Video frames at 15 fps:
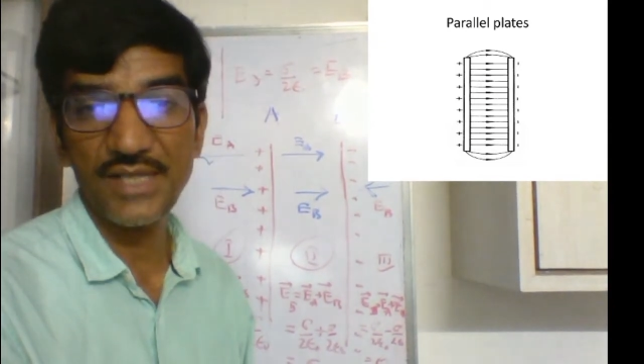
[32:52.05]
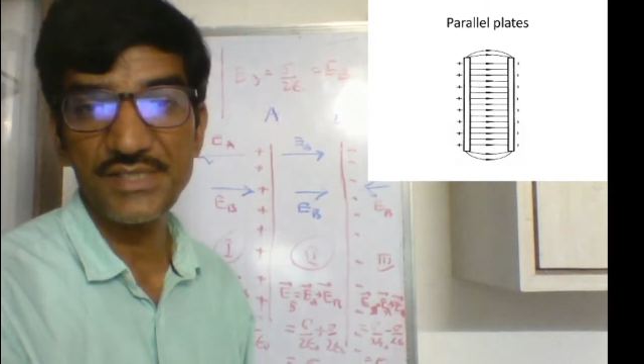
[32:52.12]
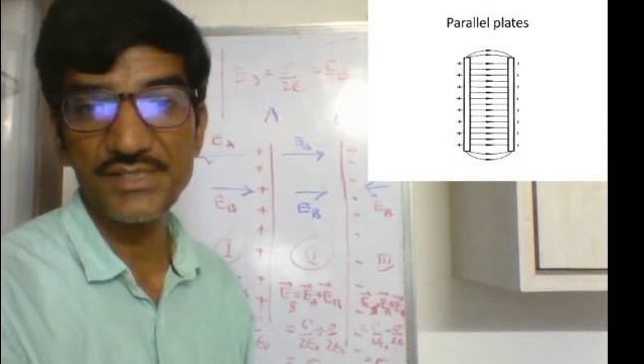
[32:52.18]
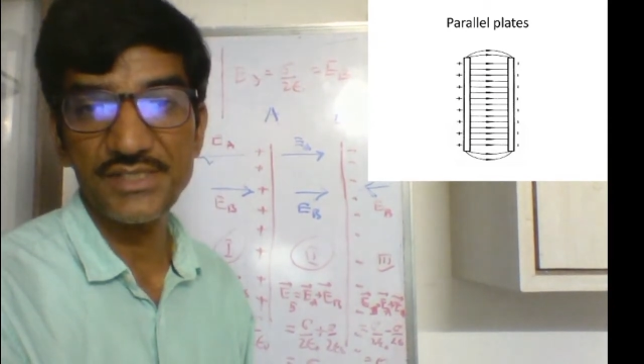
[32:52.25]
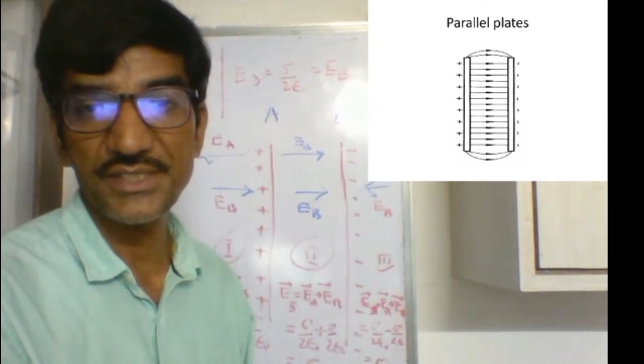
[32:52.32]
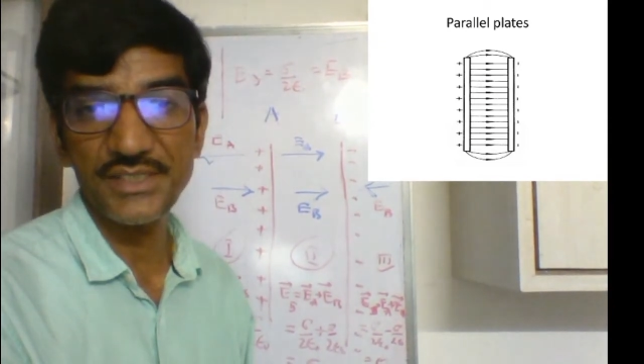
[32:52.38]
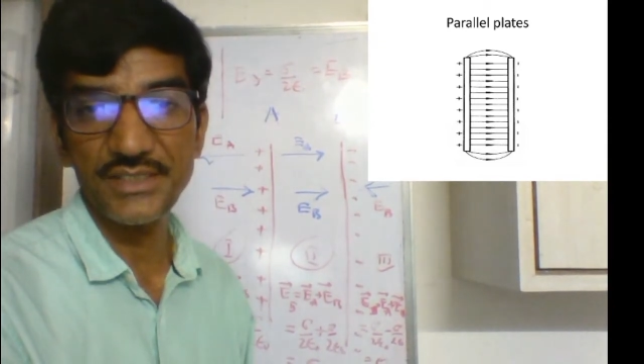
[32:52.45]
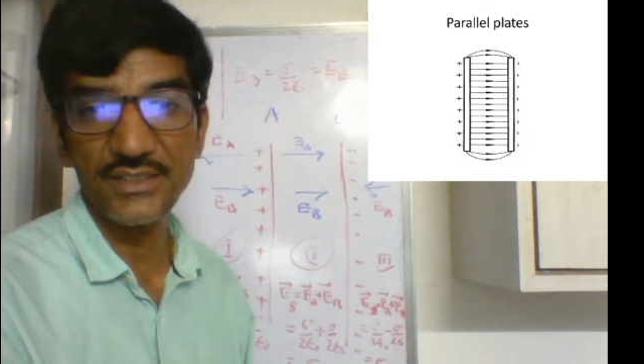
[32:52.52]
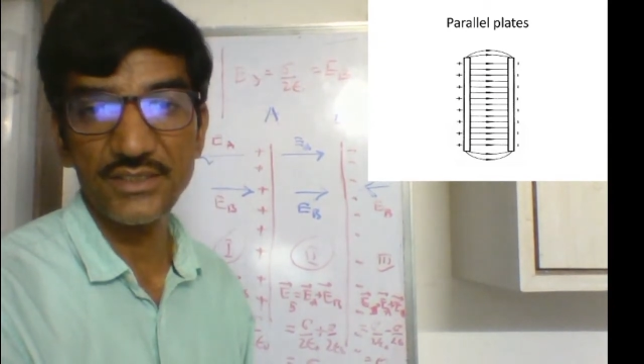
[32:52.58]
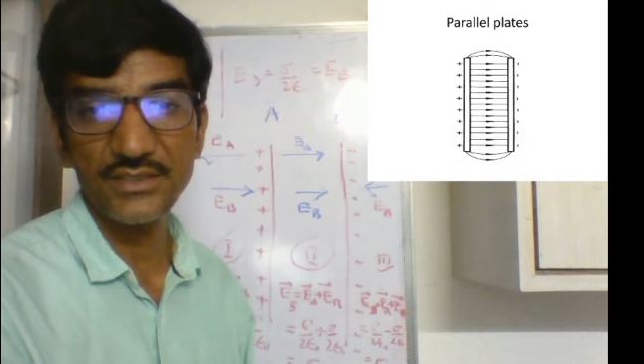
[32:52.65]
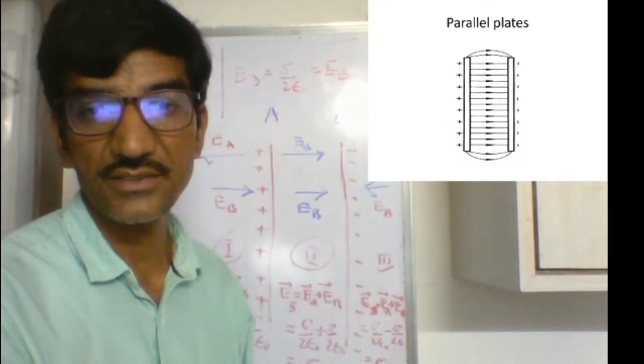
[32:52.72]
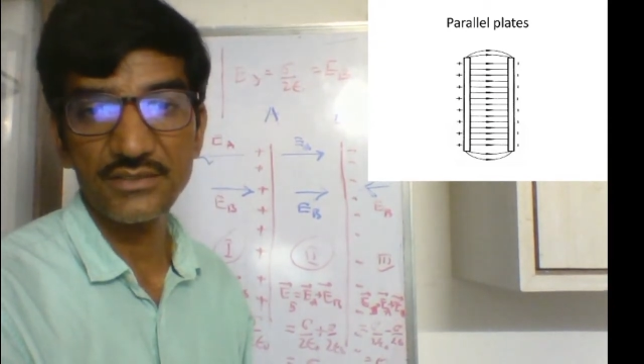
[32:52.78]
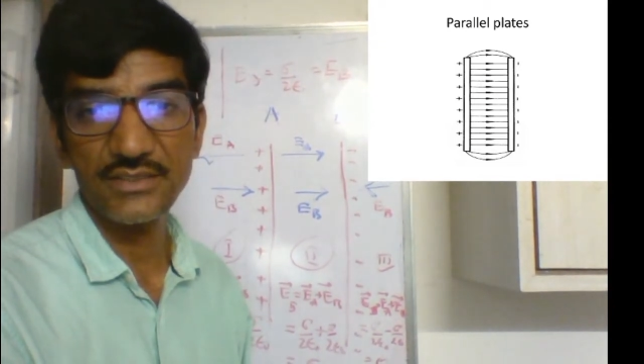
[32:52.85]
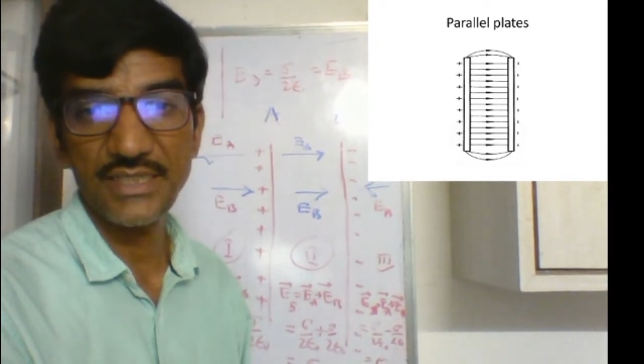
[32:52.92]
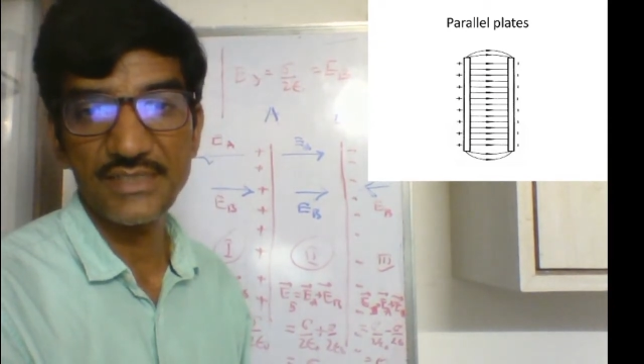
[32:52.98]
here
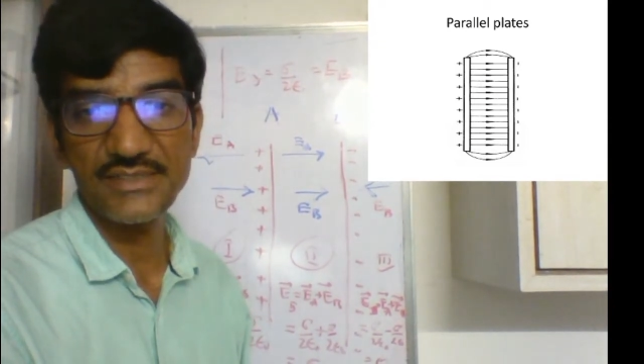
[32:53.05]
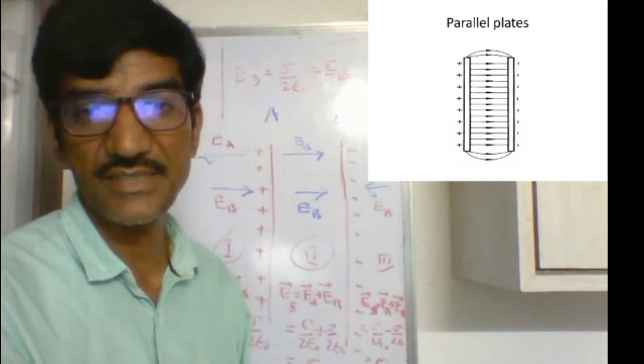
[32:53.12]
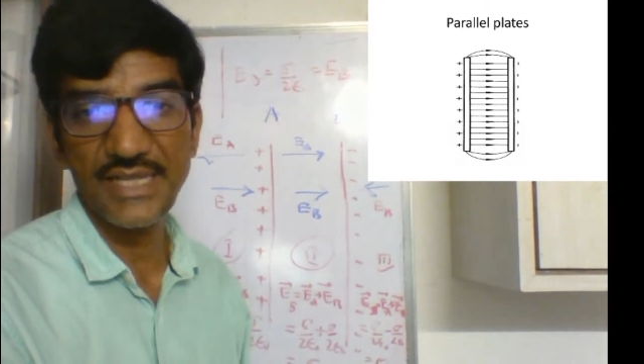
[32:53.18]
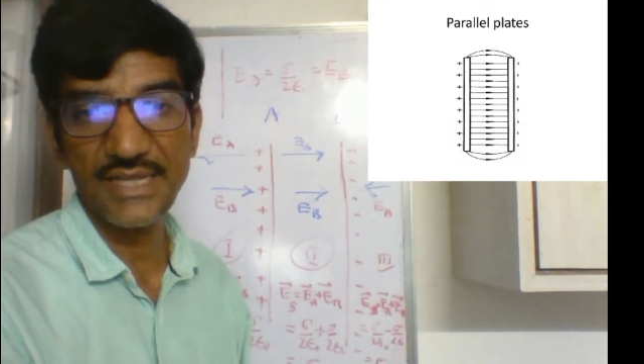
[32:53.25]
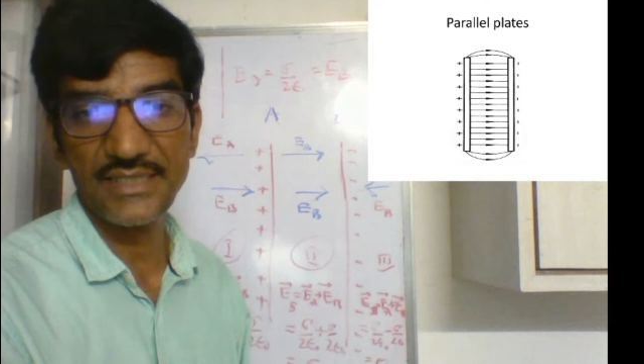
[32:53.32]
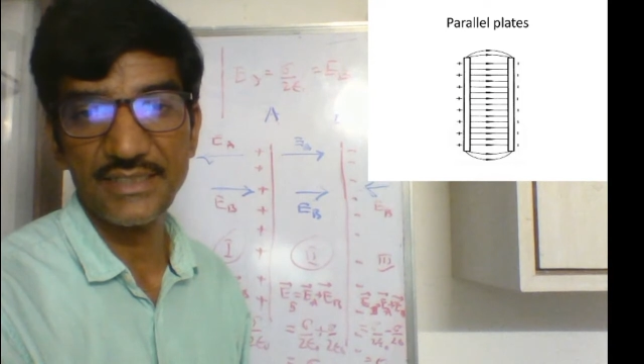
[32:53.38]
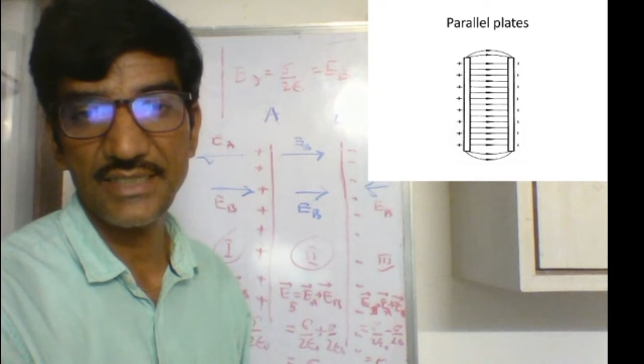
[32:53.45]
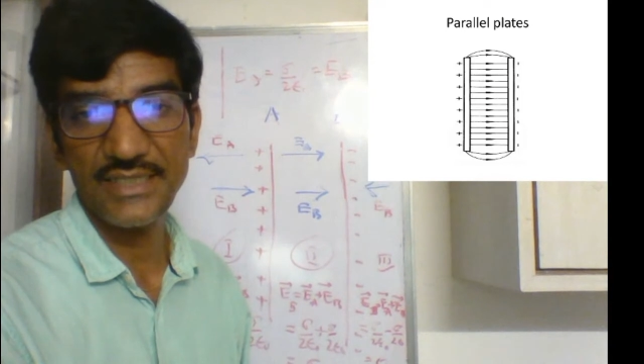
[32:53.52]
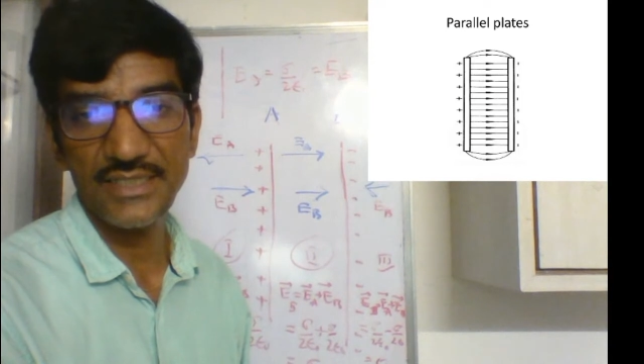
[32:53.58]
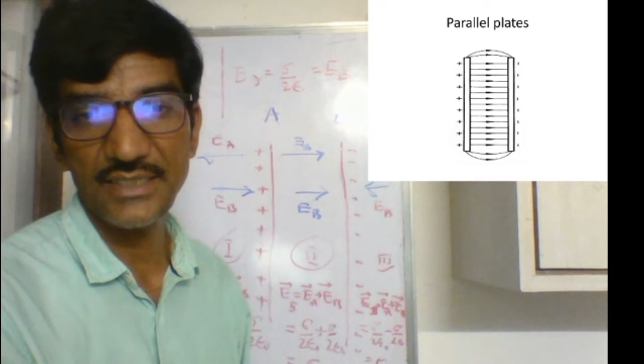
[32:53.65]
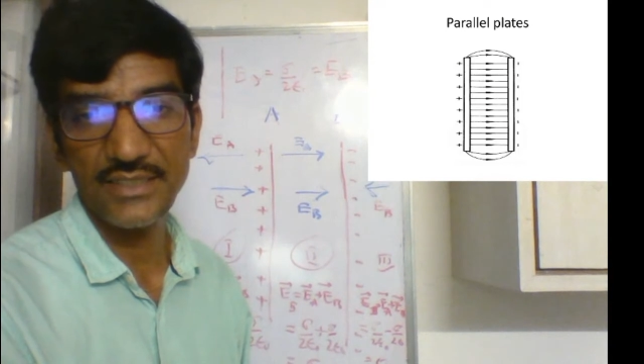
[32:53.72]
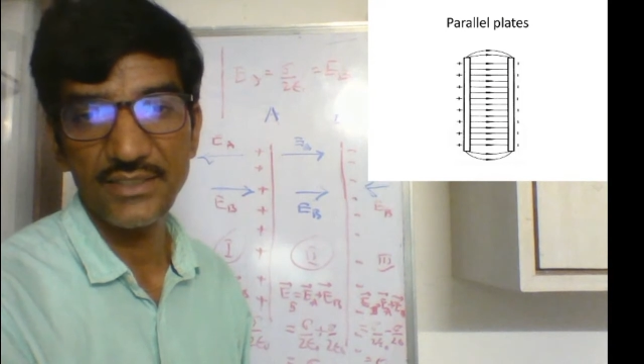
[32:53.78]
exactly.